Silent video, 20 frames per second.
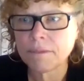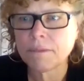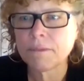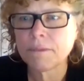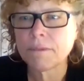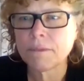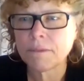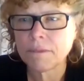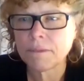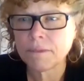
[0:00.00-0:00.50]

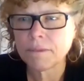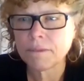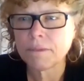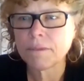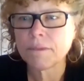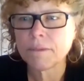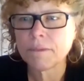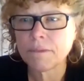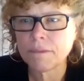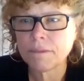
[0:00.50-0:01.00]

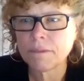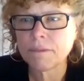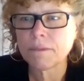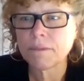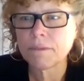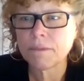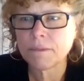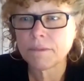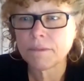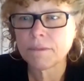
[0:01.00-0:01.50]
stopping that,
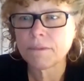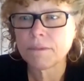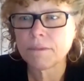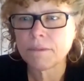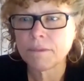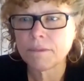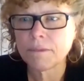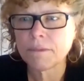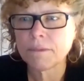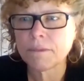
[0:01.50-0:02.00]
them
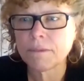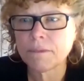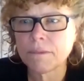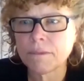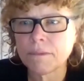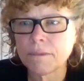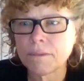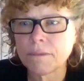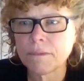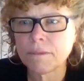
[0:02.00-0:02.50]
putting out their
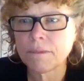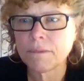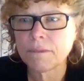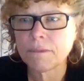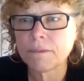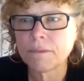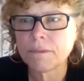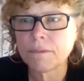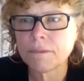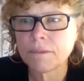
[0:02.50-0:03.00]
first
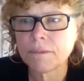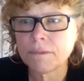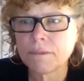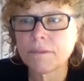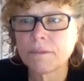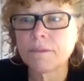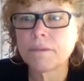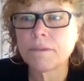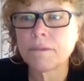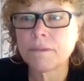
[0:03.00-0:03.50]
leaves,
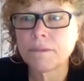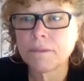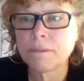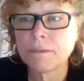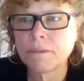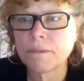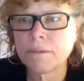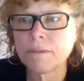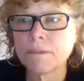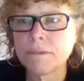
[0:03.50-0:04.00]
they end
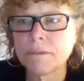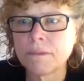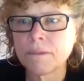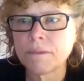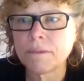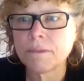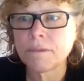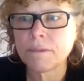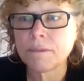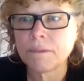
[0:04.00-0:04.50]
up getting
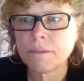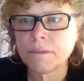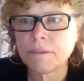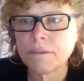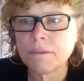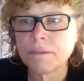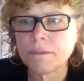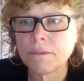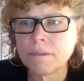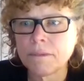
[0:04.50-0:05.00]
taller
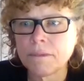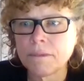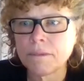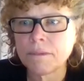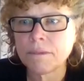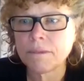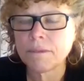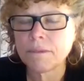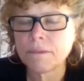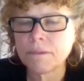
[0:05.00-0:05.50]
and giving
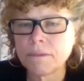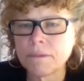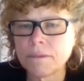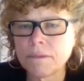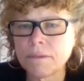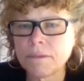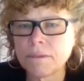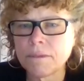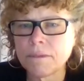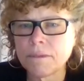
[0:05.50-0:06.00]
you a higher
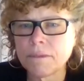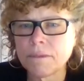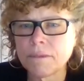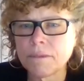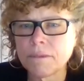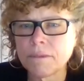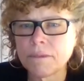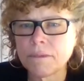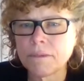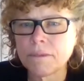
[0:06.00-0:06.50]
yield.
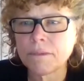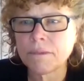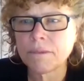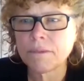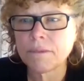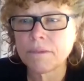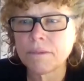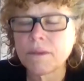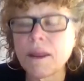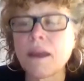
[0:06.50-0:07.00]
So
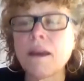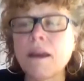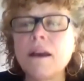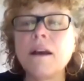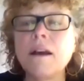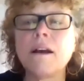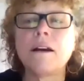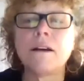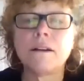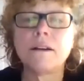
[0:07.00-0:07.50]

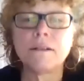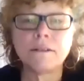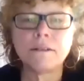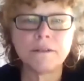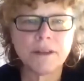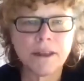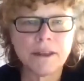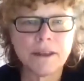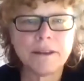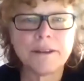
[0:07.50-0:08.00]
that's why
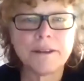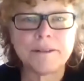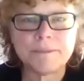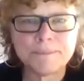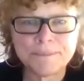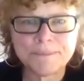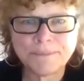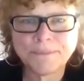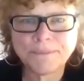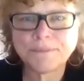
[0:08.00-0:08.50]
I put
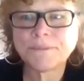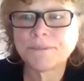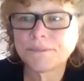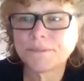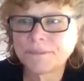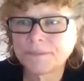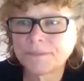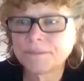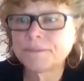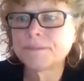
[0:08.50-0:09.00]
them
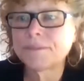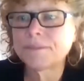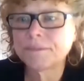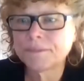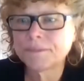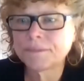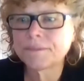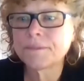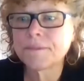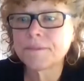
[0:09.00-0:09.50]
away
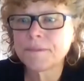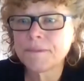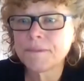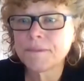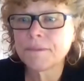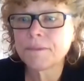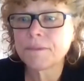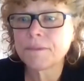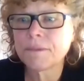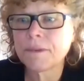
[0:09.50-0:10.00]
into the
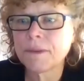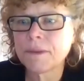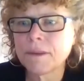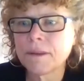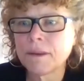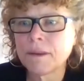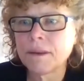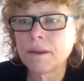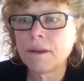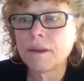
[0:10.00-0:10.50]
dark.
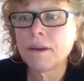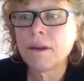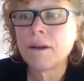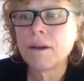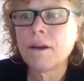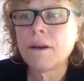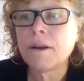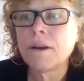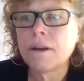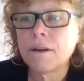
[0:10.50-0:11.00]
And while
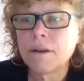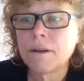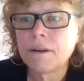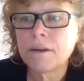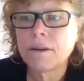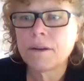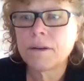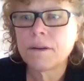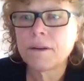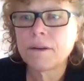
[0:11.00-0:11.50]
I've got the
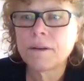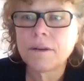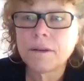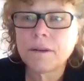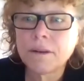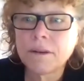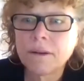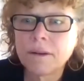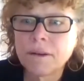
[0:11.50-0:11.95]
floor, I'll just